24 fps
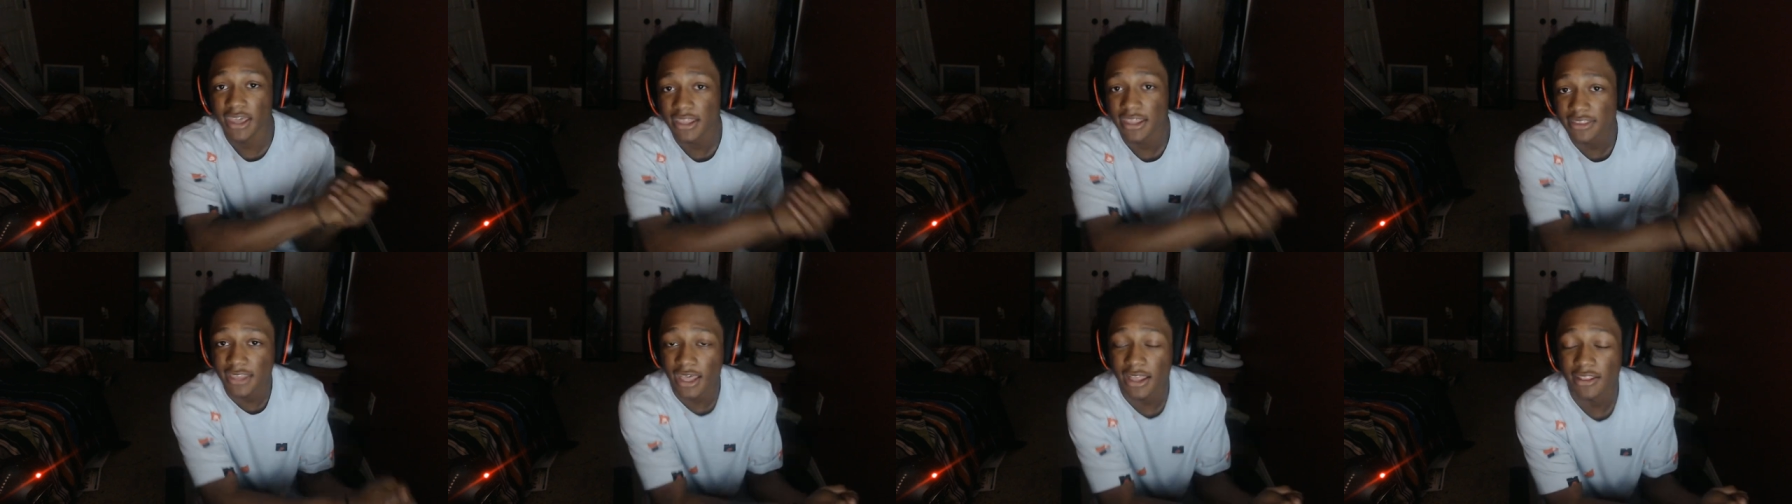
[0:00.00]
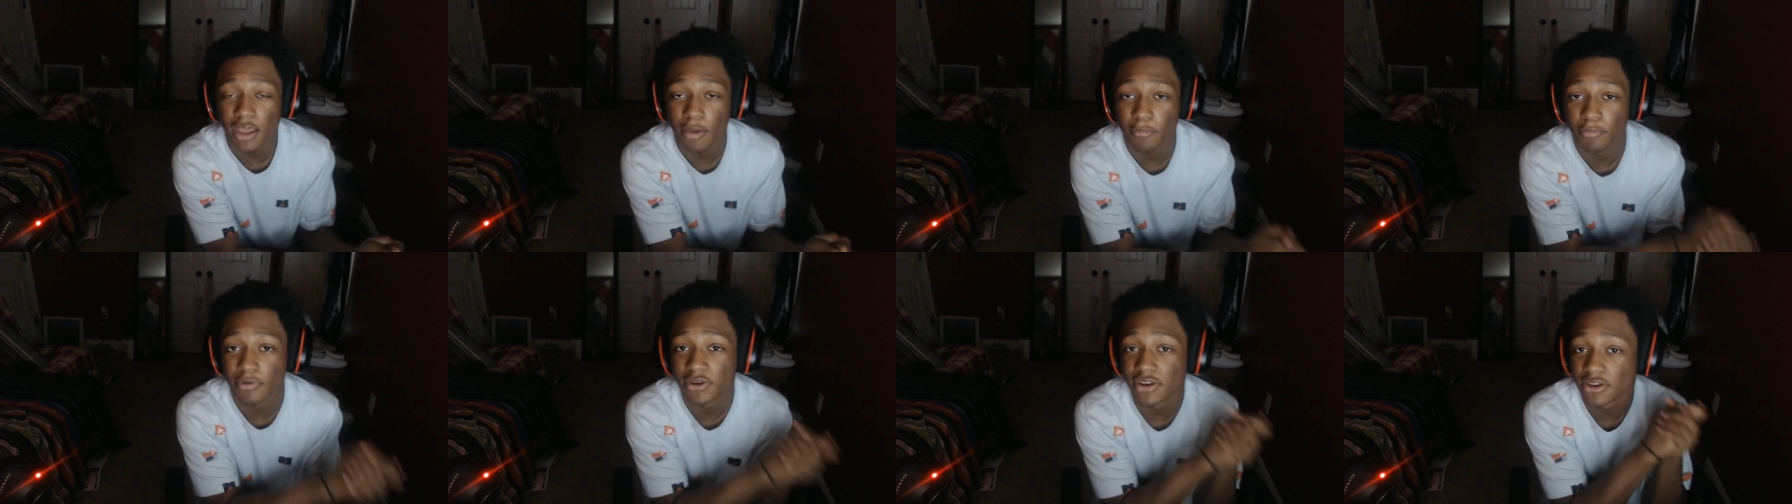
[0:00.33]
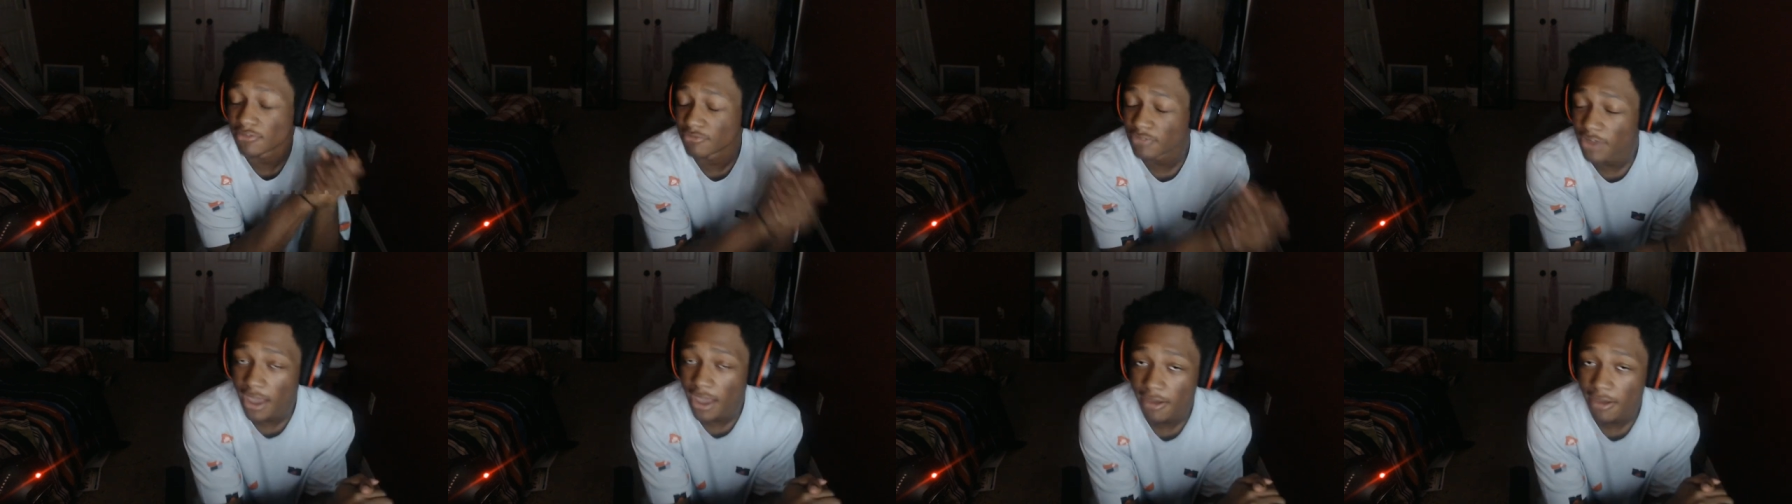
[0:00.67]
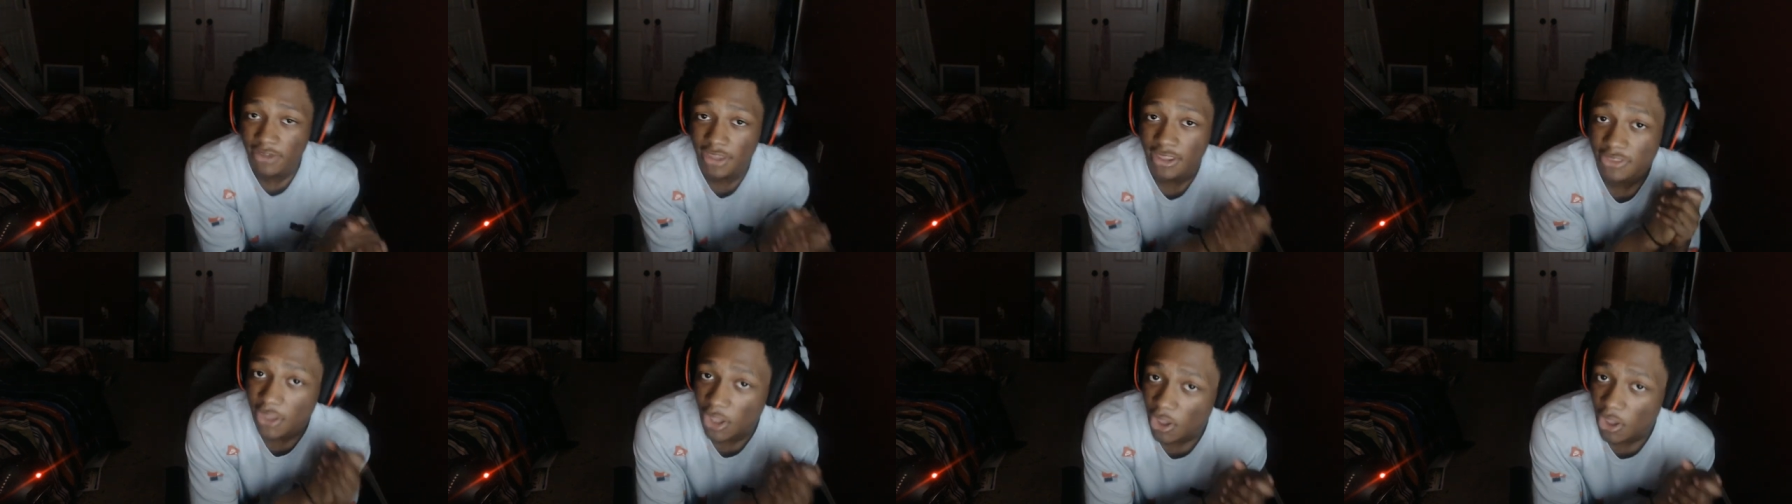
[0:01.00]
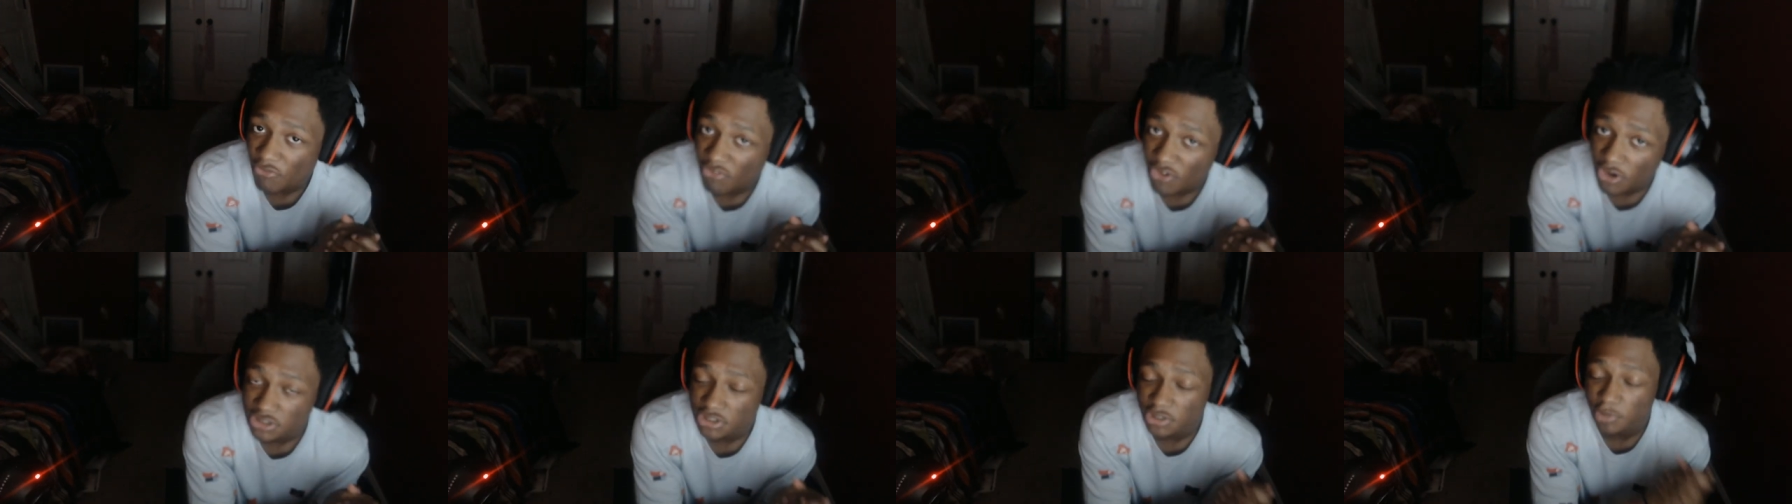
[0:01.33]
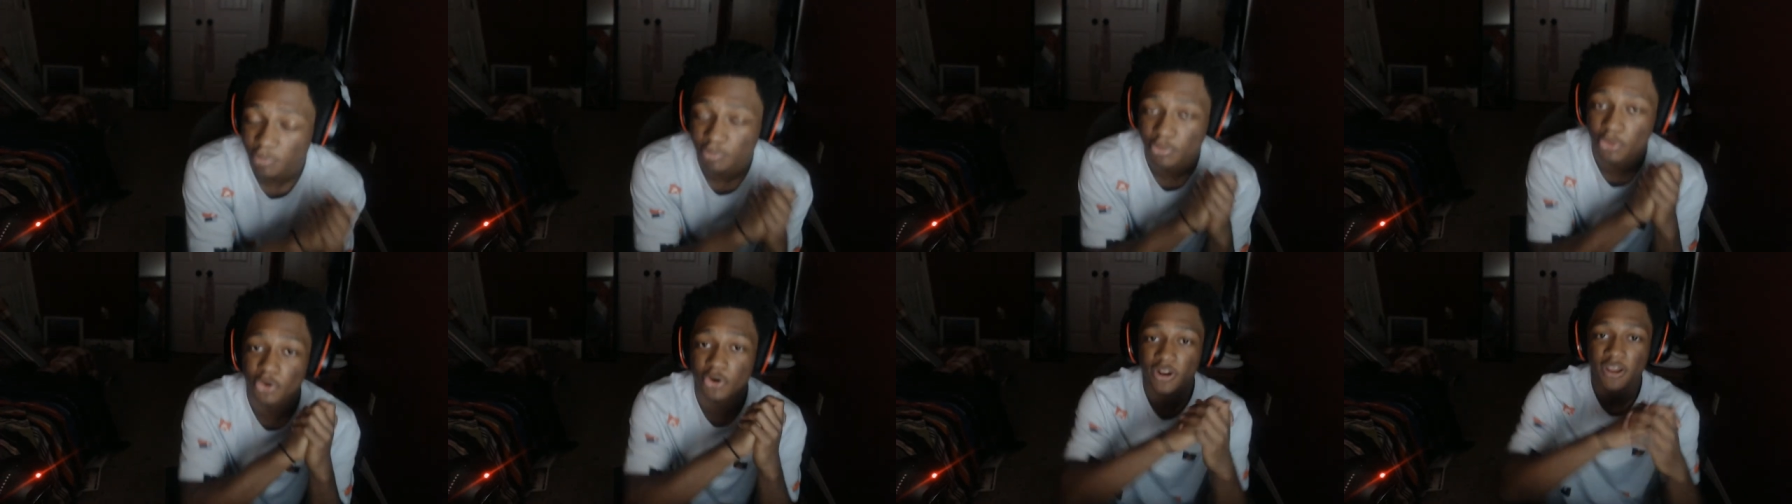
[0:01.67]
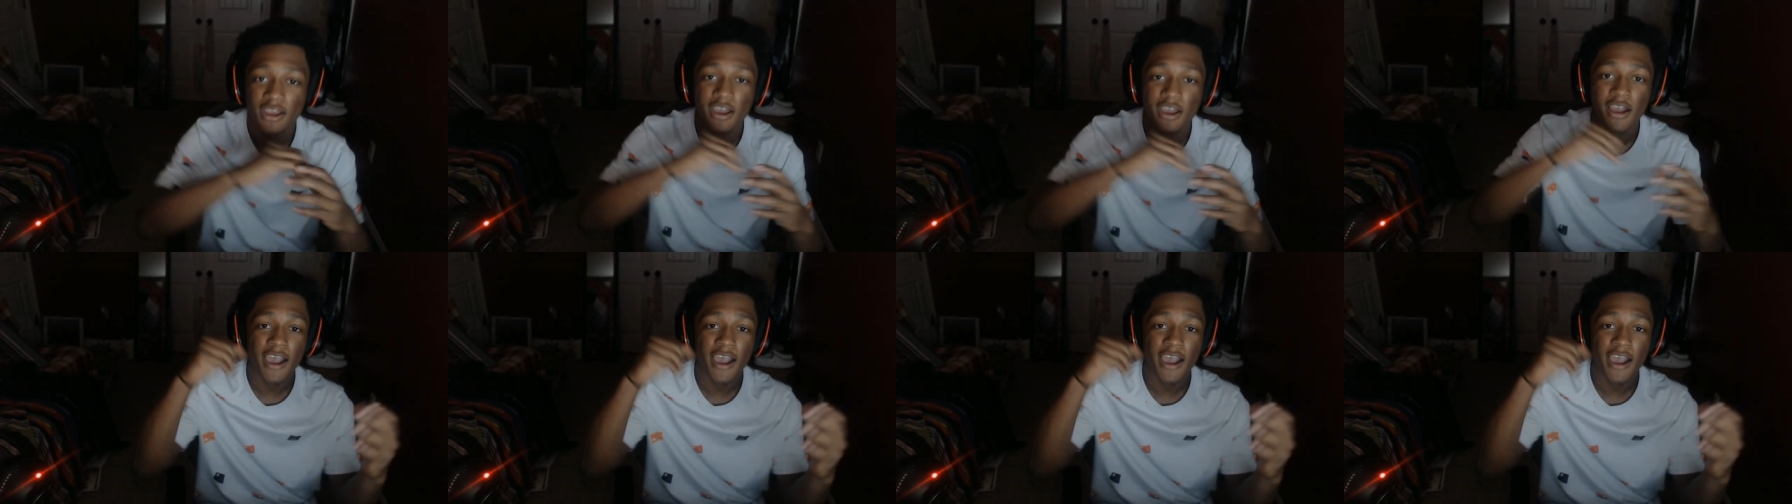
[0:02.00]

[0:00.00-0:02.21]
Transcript: Hit that like button if you haven't. And thank you for all the support.